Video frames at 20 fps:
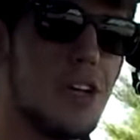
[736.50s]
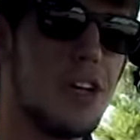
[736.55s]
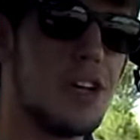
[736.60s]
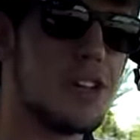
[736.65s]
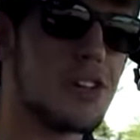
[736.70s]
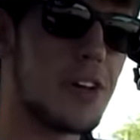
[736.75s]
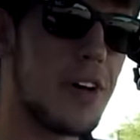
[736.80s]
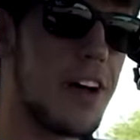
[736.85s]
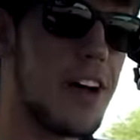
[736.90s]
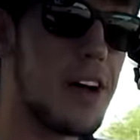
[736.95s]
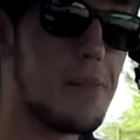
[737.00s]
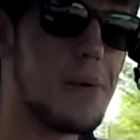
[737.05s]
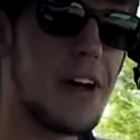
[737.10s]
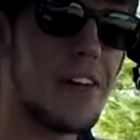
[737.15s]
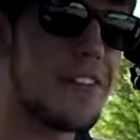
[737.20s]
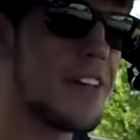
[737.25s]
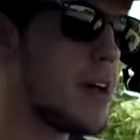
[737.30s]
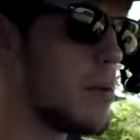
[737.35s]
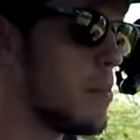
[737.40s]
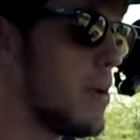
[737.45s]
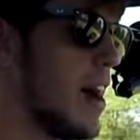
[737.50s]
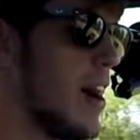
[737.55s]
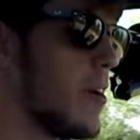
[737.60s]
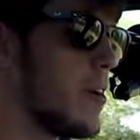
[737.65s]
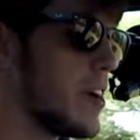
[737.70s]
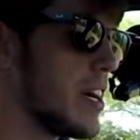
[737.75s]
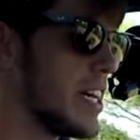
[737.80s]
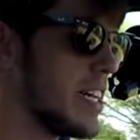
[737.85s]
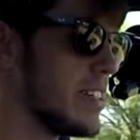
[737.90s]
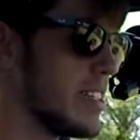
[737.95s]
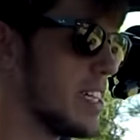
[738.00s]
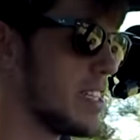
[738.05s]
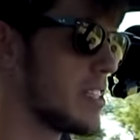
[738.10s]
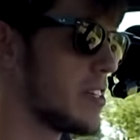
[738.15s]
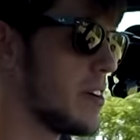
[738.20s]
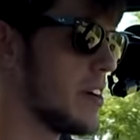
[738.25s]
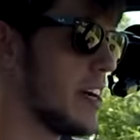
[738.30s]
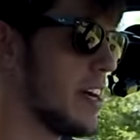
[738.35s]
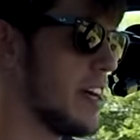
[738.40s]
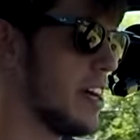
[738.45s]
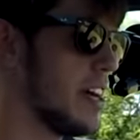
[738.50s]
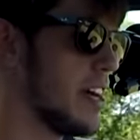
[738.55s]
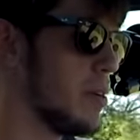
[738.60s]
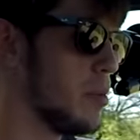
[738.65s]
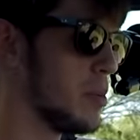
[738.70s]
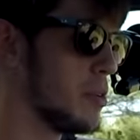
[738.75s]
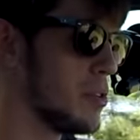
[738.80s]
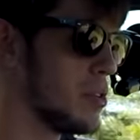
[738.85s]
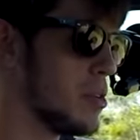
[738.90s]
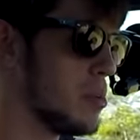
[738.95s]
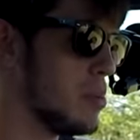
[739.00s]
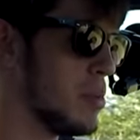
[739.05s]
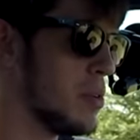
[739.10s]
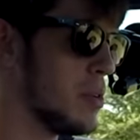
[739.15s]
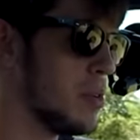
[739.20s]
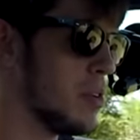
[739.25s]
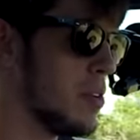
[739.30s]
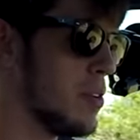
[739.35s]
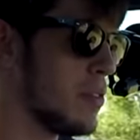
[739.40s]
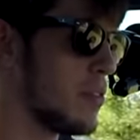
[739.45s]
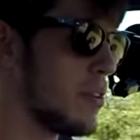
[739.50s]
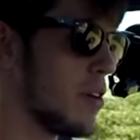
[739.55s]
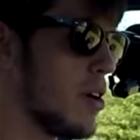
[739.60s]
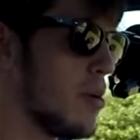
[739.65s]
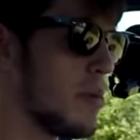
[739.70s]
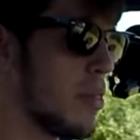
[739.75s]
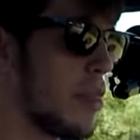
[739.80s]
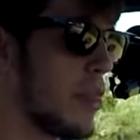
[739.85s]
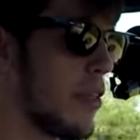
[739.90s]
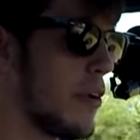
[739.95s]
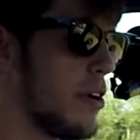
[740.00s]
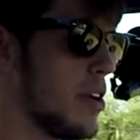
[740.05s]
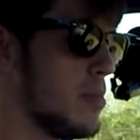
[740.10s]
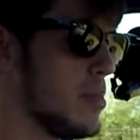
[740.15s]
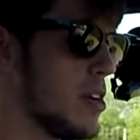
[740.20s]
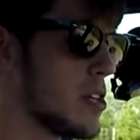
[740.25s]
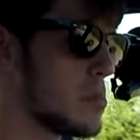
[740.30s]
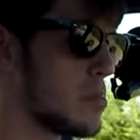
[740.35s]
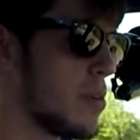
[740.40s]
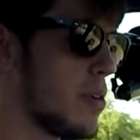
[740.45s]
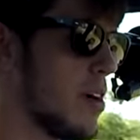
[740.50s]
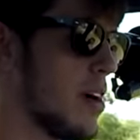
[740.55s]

So how about that power again? Let's go ahead, we'll do a pull from thirty miles per